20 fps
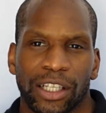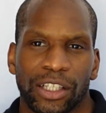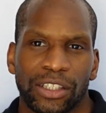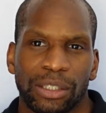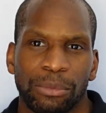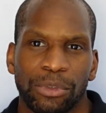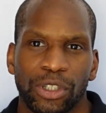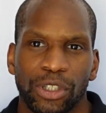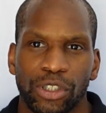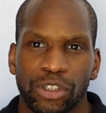
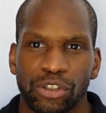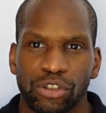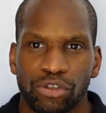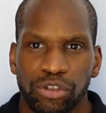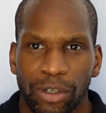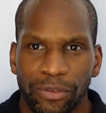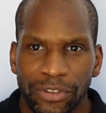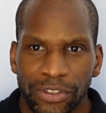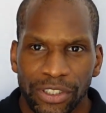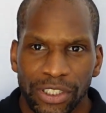some of the
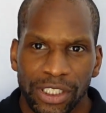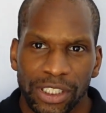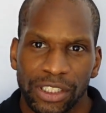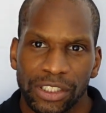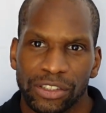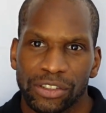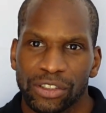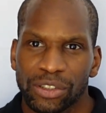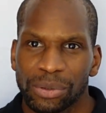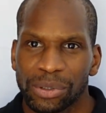
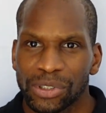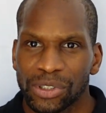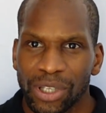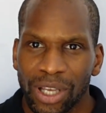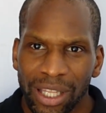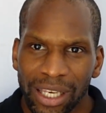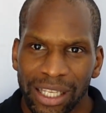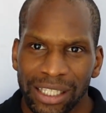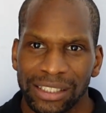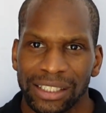controversies and to a
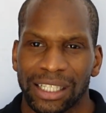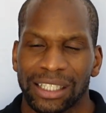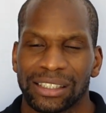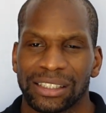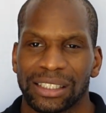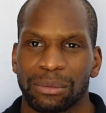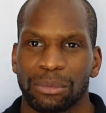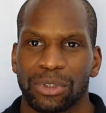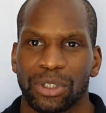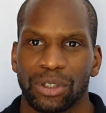certain extent
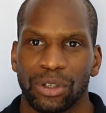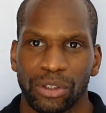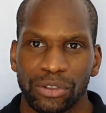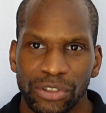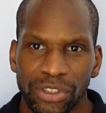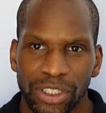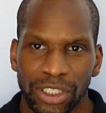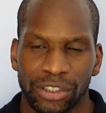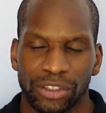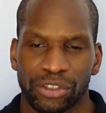some of the
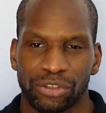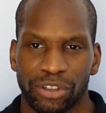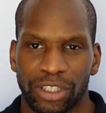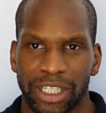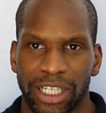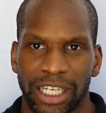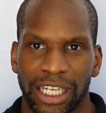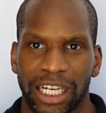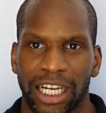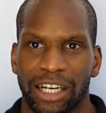nonsense
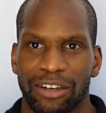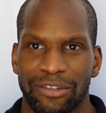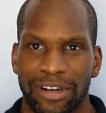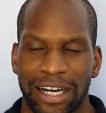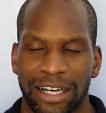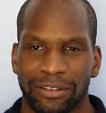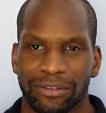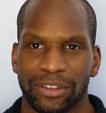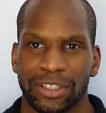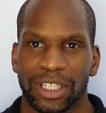really
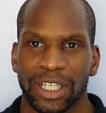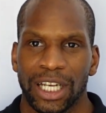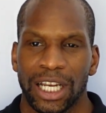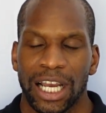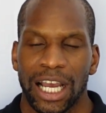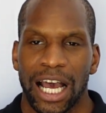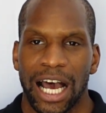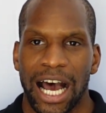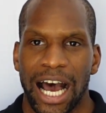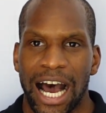around,
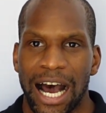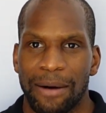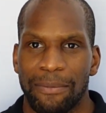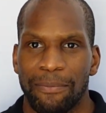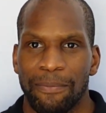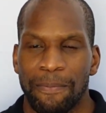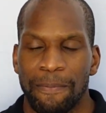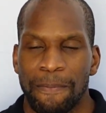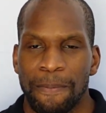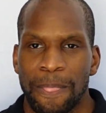
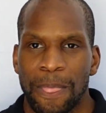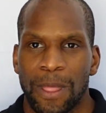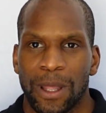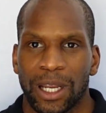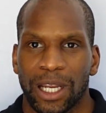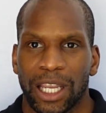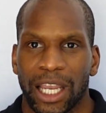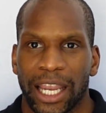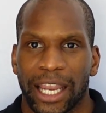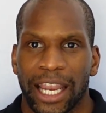
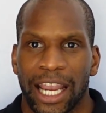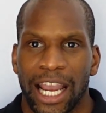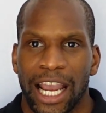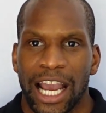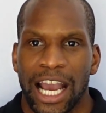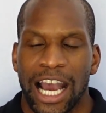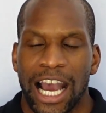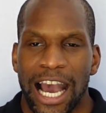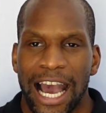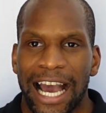
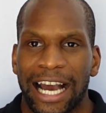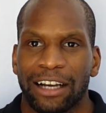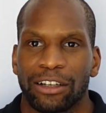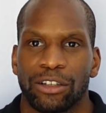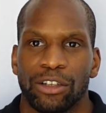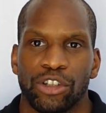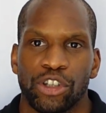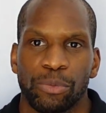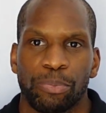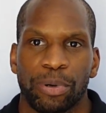how
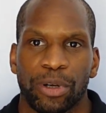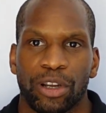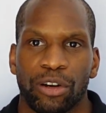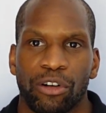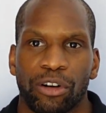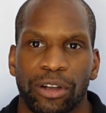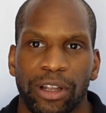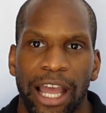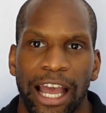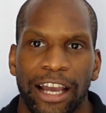you should
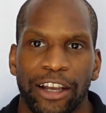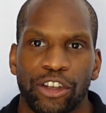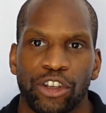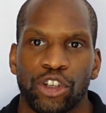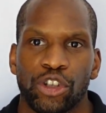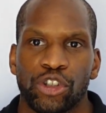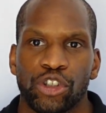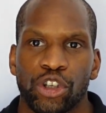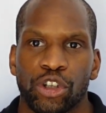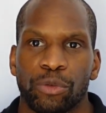
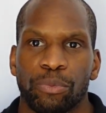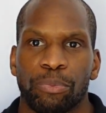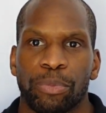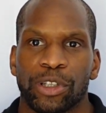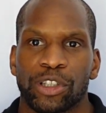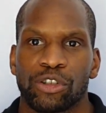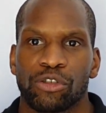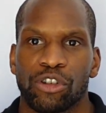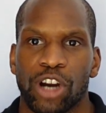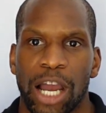
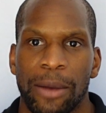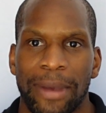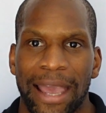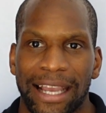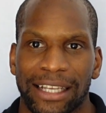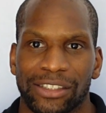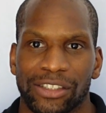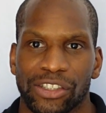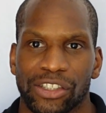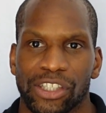prescribe
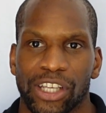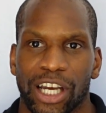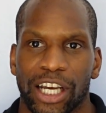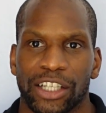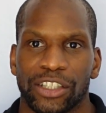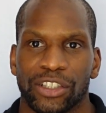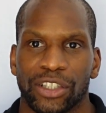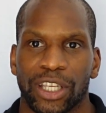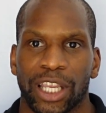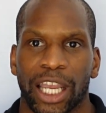
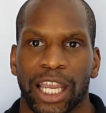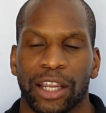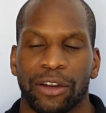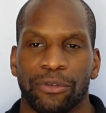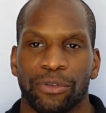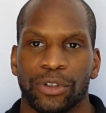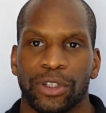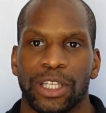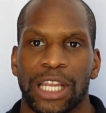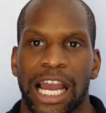exercise,
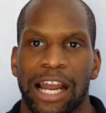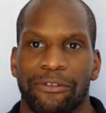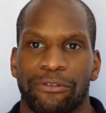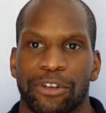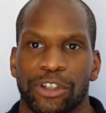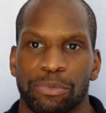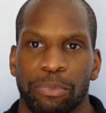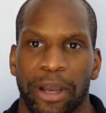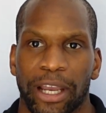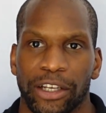for the
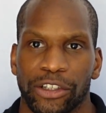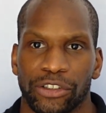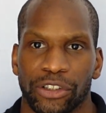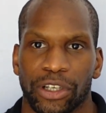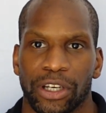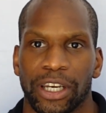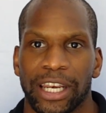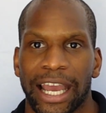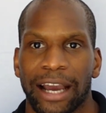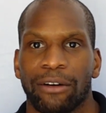average
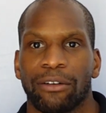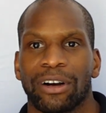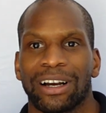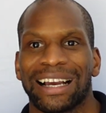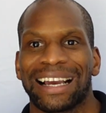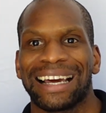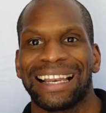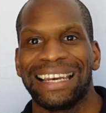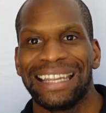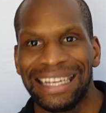patient. Now,
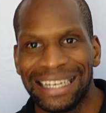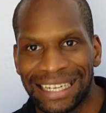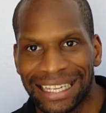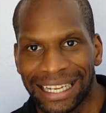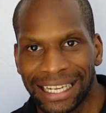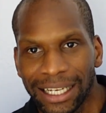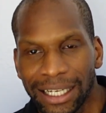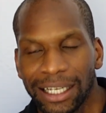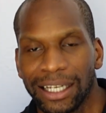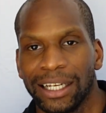
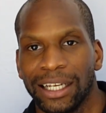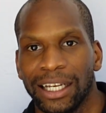clearly,